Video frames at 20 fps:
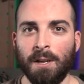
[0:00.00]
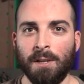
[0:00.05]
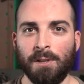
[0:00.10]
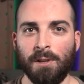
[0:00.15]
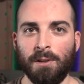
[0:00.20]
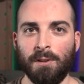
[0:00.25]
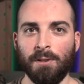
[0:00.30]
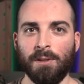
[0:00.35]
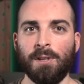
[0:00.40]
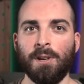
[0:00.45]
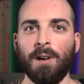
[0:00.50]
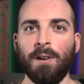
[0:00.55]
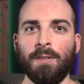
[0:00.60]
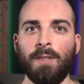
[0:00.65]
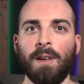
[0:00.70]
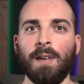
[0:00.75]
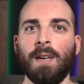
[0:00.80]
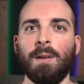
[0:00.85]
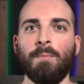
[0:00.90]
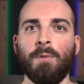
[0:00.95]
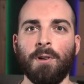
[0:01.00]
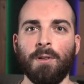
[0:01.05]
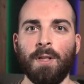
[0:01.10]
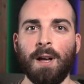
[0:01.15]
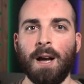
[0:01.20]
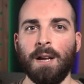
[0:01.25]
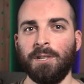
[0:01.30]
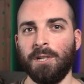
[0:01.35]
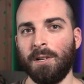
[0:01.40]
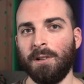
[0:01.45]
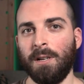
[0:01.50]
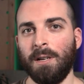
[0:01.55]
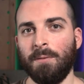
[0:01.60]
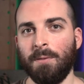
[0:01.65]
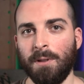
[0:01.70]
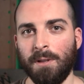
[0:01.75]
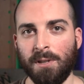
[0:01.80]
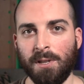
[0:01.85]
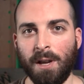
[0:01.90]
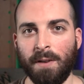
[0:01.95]
So you'll start thinking more logically
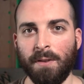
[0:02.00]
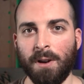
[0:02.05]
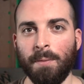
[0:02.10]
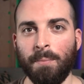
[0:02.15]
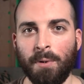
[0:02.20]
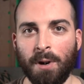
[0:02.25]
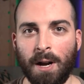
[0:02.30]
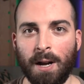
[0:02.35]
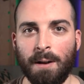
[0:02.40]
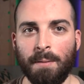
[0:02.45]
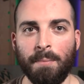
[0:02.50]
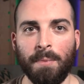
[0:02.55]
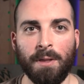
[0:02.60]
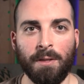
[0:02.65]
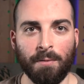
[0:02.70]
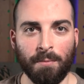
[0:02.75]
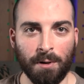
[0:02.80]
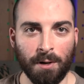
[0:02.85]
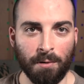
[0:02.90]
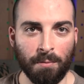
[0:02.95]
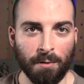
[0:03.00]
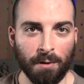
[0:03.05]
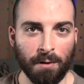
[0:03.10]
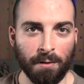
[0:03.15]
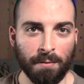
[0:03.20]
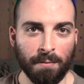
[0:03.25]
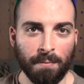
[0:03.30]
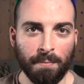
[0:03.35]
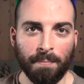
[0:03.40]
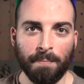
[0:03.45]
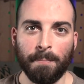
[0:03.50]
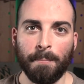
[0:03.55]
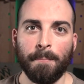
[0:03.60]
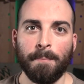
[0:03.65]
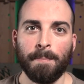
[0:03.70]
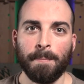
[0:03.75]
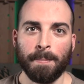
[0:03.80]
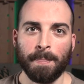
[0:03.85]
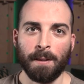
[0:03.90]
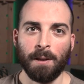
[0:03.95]
when solving a problem in the real world.
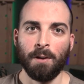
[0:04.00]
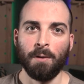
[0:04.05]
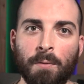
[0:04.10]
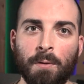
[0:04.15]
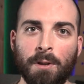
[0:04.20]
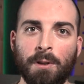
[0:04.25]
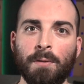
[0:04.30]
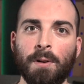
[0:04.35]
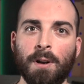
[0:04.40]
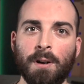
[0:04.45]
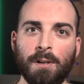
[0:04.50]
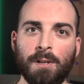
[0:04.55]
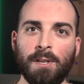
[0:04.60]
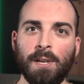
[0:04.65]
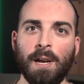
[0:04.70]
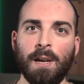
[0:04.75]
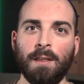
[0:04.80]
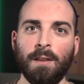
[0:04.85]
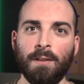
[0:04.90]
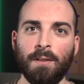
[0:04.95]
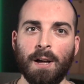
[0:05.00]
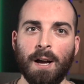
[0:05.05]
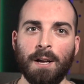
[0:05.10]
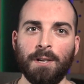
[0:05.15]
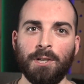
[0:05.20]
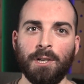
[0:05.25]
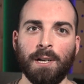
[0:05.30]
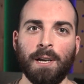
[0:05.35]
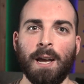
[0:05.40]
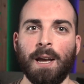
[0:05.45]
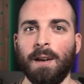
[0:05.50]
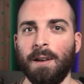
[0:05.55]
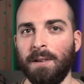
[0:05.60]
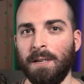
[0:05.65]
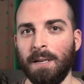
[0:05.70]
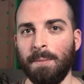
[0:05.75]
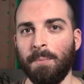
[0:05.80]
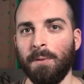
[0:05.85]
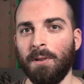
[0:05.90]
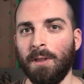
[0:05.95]
When you understand the logic at a
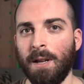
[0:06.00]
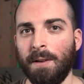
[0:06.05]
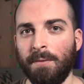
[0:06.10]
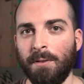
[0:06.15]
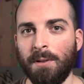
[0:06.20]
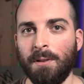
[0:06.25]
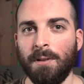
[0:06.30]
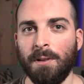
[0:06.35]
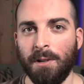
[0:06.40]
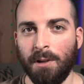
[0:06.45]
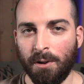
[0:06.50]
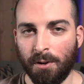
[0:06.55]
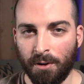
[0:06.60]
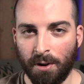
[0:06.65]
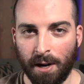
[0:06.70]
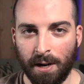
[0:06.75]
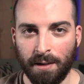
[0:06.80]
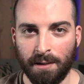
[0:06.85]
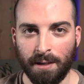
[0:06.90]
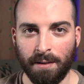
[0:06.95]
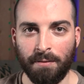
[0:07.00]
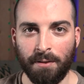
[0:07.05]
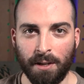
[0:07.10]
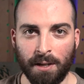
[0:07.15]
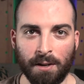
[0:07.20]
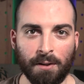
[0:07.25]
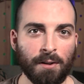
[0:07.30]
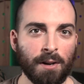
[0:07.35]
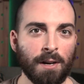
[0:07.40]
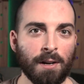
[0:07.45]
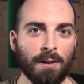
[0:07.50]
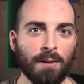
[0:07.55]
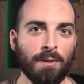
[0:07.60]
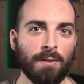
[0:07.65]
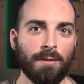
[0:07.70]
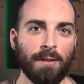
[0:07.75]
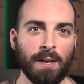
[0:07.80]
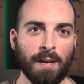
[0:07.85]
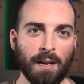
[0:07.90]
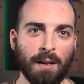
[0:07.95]
deeper level, your creativity and critical
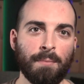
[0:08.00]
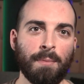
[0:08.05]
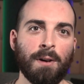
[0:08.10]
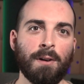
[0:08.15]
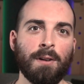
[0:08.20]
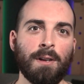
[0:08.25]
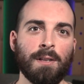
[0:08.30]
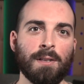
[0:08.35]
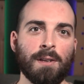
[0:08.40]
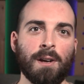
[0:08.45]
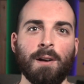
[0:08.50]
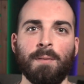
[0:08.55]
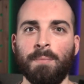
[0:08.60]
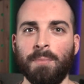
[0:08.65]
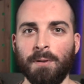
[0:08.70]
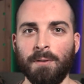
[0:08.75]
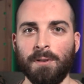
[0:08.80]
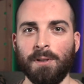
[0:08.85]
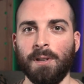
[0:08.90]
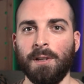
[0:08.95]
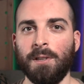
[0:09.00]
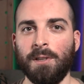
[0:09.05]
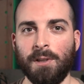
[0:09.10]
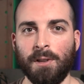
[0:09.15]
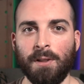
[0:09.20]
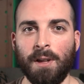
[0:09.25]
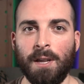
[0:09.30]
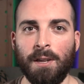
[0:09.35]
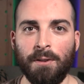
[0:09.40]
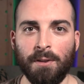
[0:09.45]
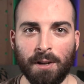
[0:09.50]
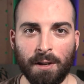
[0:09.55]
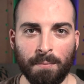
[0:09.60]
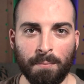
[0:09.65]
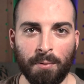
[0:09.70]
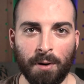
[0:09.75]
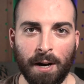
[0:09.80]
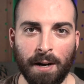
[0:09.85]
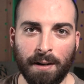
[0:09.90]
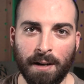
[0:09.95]
thinking abilities are boosted so that you can
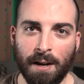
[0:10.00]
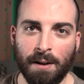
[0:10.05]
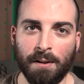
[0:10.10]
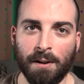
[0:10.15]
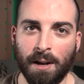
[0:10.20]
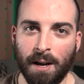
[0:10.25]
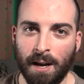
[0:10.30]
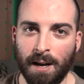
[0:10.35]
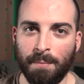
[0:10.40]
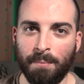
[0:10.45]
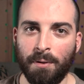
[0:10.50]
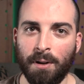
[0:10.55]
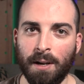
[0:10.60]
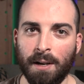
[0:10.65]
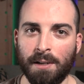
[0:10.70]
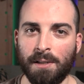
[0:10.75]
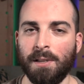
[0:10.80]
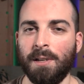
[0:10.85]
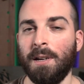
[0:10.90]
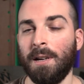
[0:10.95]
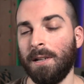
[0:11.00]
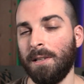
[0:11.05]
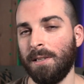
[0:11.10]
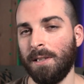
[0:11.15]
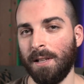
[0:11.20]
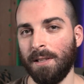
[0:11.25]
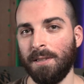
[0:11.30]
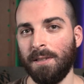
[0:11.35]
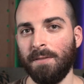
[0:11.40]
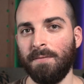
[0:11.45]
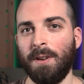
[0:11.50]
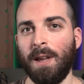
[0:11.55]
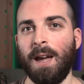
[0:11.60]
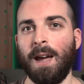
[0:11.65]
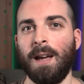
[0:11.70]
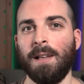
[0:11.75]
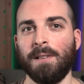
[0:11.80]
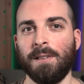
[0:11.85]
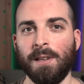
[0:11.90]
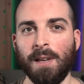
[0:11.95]
break down complex and extensive
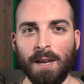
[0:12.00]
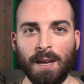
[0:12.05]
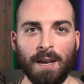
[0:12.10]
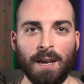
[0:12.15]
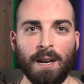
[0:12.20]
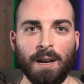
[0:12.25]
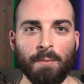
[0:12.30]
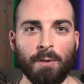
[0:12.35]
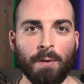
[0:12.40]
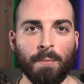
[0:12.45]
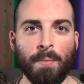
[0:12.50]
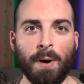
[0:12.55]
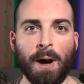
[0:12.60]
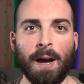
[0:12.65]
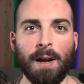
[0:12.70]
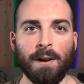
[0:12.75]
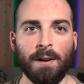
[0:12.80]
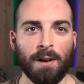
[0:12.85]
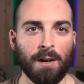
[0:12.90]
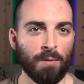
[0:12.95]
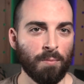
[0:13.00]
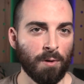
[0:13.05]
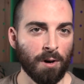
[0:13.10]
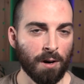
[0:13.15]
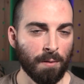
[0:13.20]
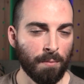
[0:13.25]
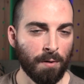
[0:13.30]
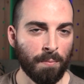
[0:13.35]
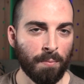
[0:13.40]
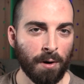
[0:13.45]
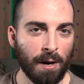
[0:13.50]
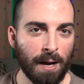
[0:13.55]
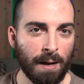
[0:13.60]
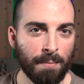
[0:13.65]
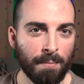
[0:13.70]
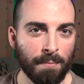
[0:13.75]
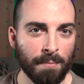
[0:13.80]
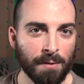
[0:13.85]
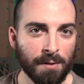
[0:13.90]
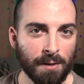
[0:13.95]
tasks into more minor and workable
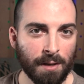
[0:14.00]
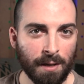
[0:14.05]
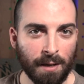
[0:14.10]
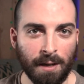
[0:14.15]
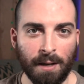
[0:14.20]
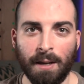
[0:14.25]
problems.